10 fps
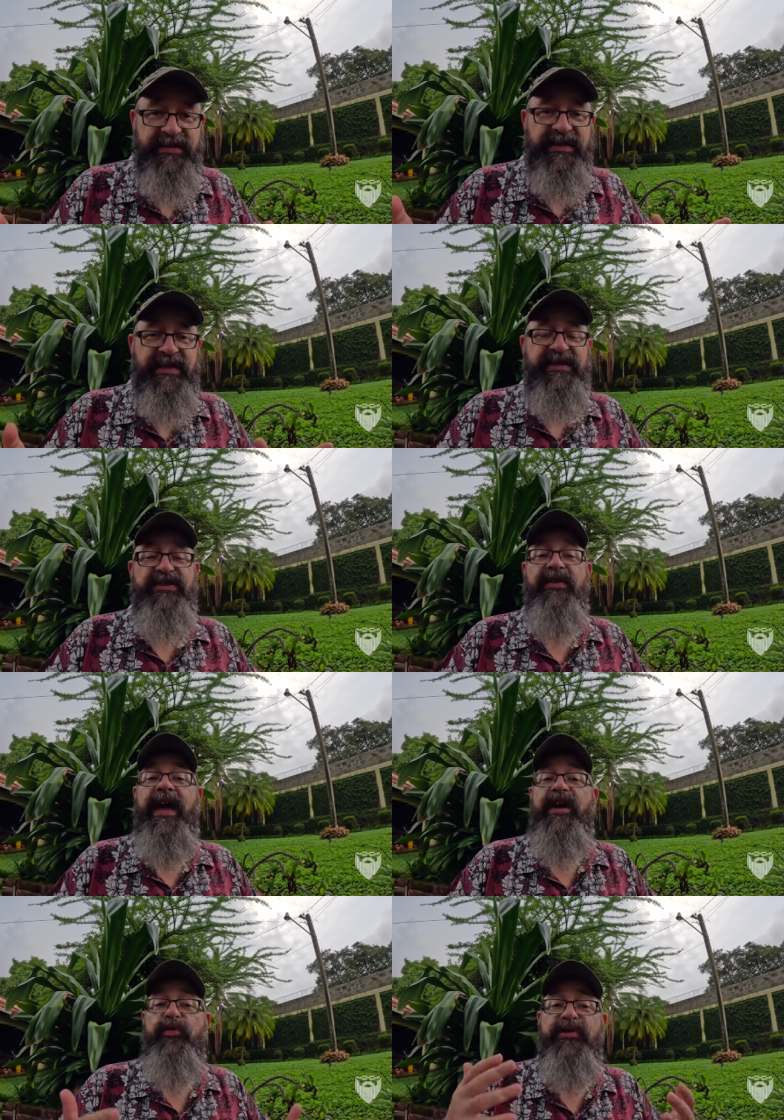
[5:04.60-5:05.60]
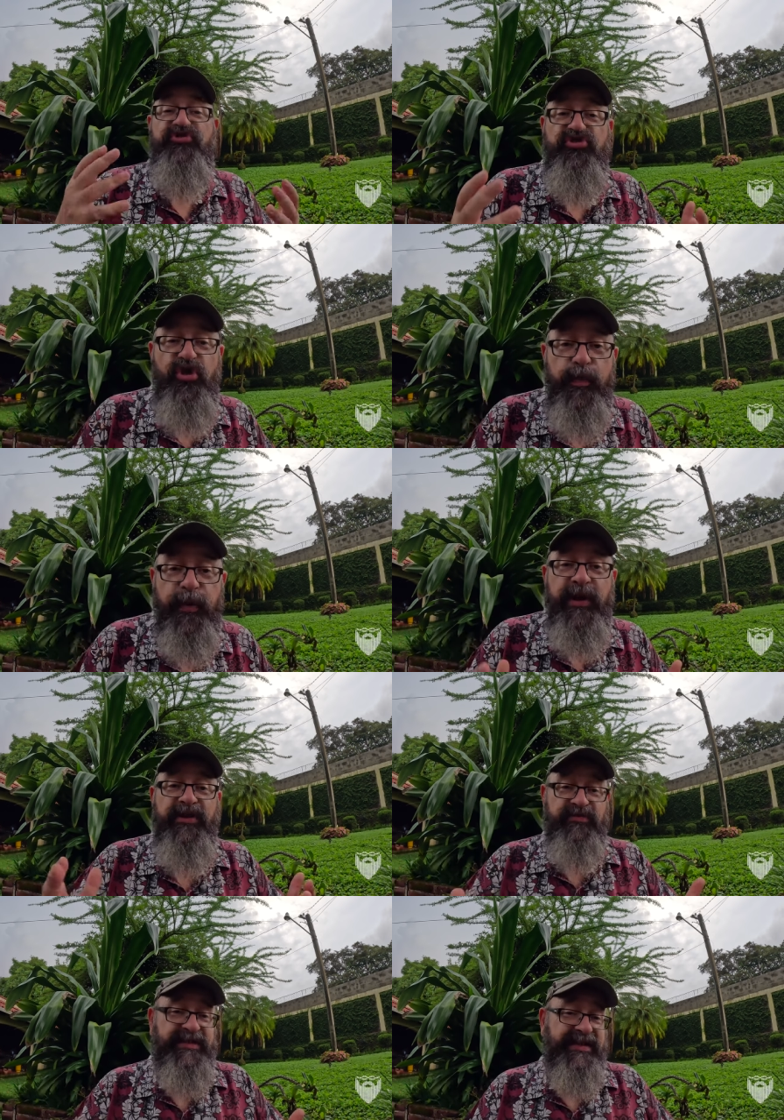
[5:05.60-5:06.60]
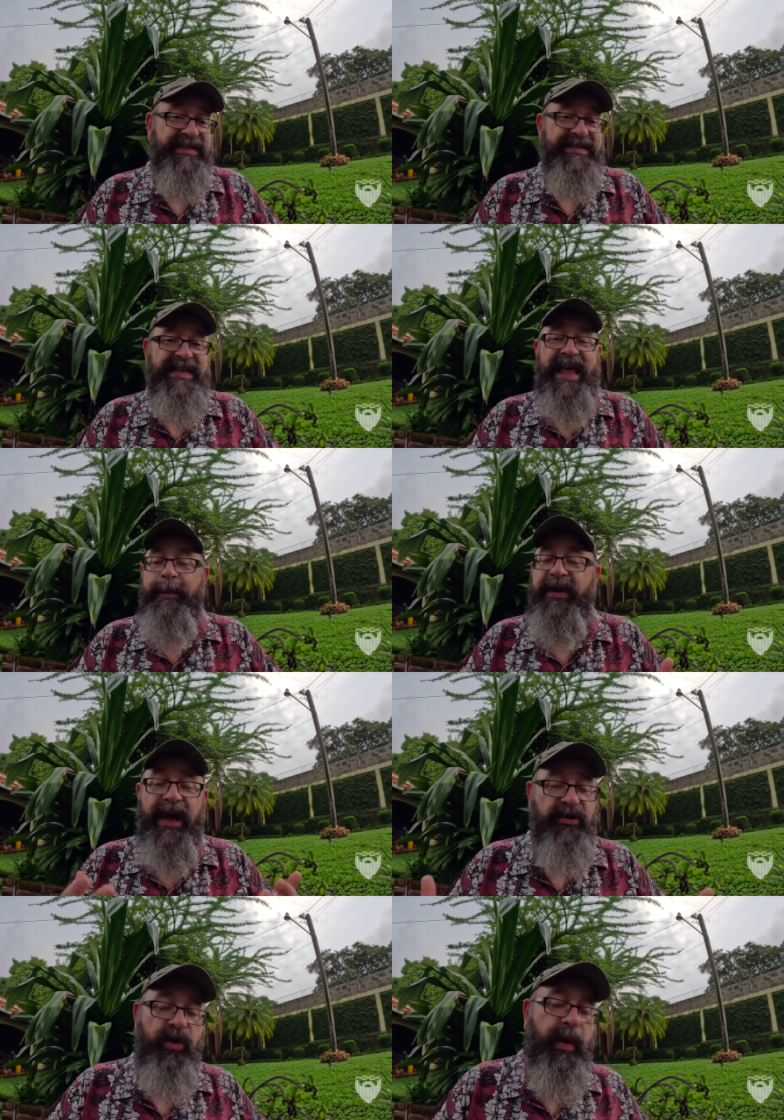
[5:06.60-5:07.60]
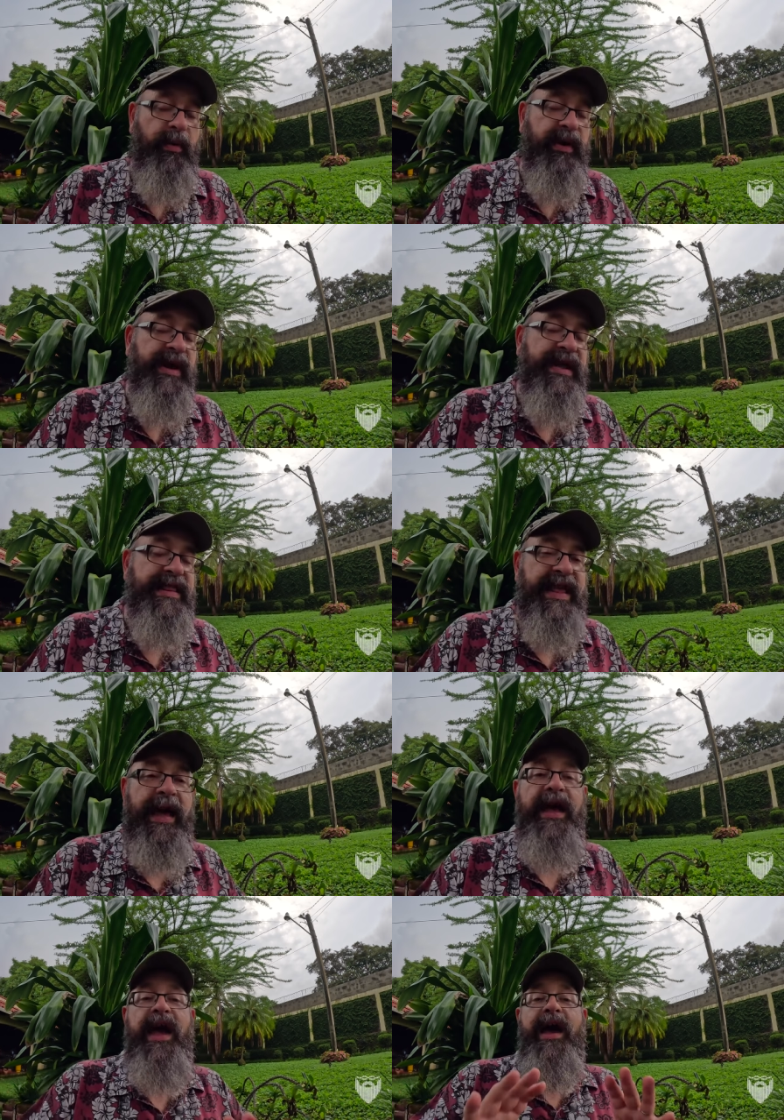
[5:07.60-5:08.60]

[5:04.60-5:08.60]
statistics on that. It would be super interesting to see that, but I don't know where we're going to get that.